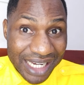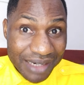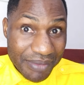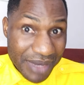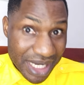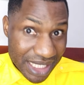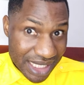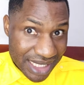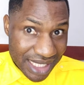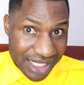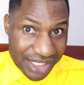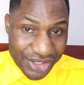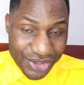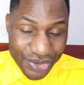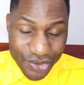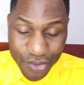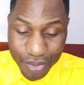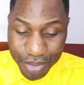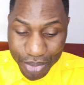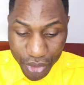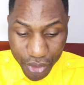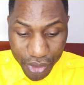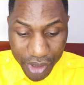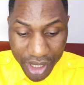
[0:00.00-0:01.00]
and Masters
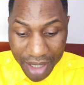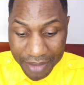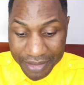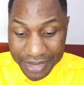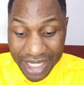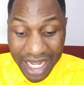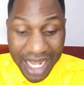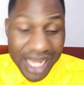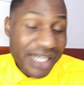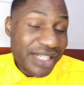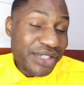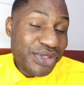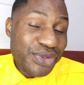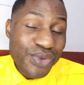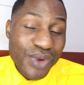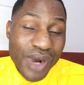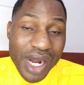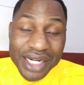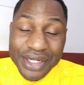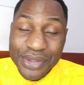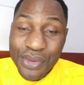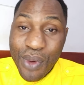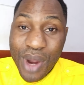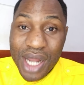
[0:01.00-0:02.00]
2 programs, and you
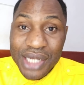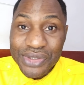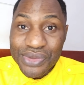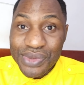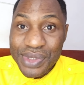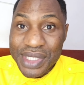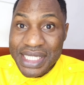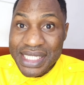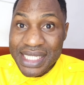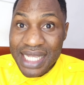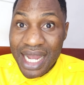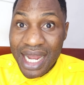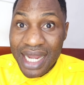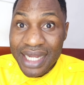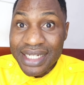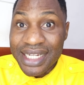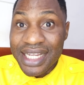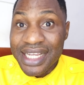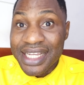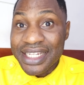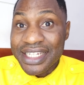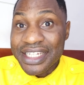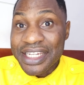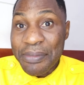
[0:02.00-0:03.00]
are the one to decide
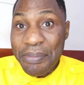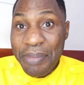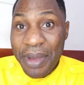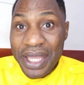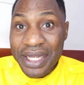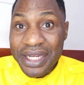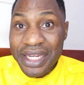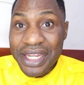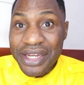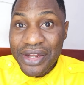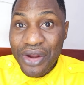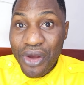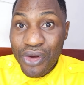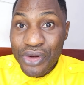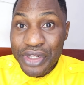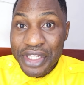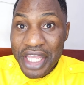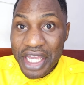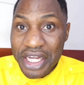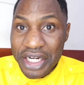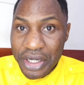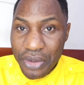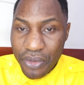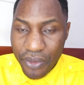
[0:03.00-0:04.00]
depending on
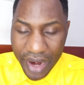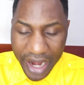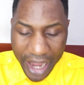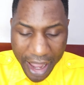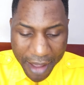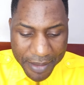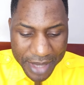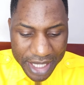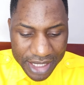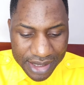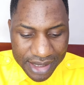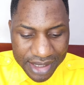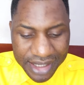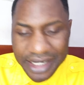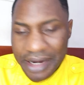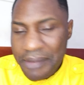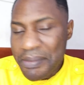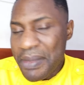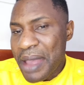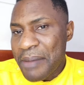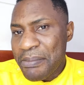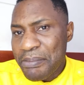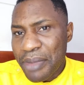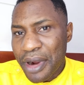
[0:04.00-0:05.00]
your requirements.
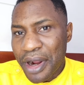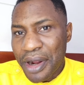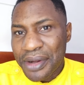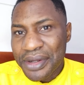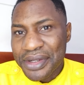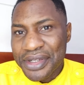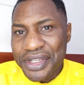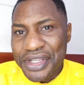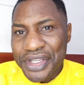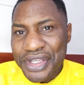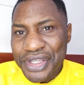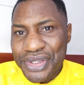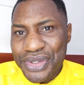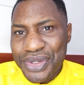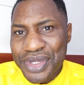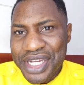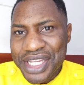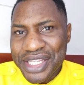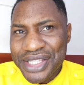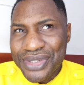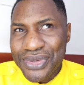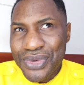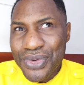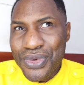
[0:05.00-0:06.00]
Remember, you
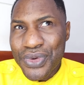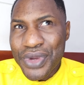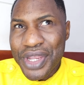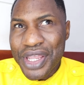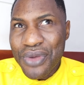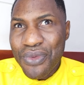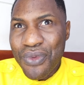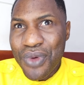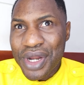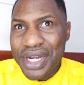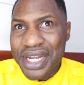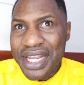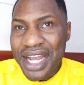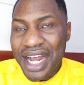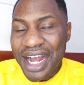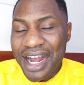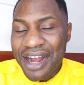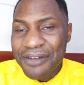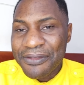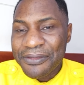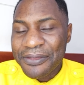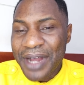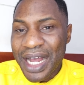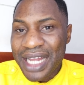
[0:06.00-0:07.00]
need to equally
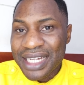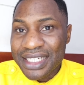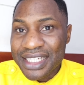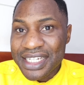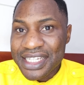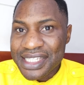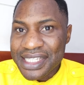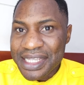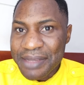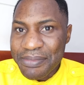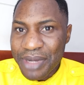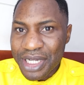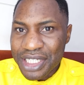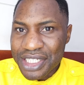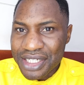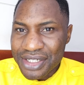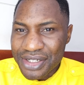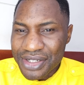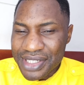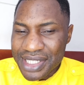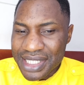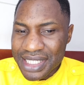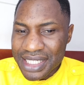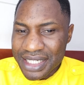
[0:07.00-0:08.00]
have at least a
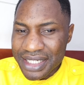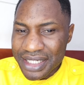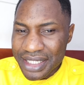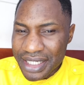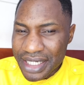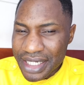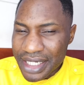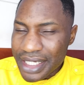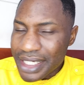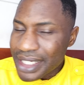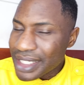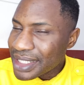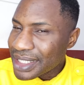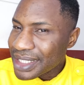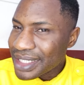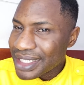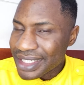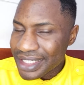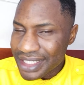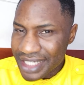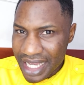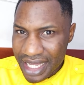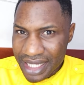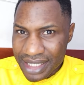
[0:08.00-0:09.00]
bachelor's degree,
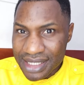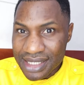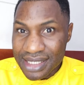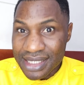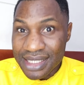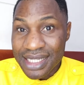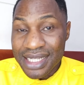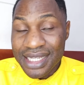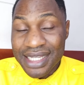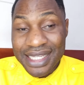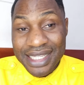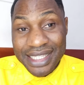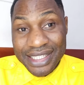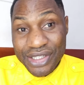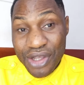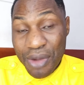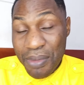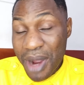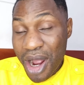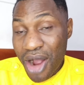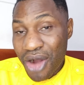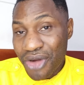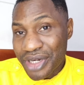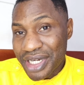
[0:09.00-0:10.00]
yes,
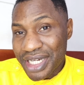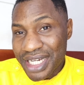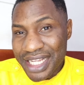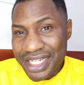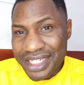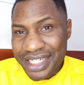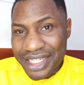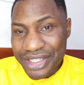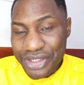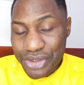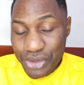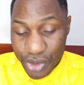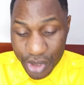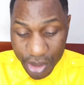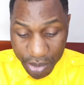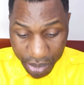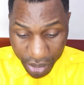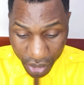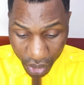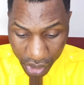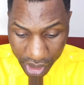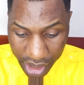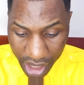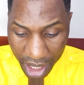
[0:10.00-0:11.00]
somehow related to the
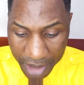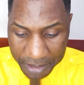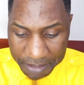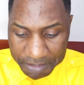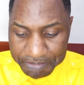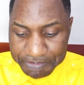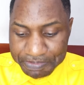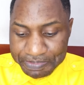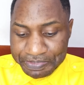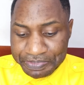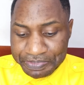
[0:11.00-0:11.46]
program,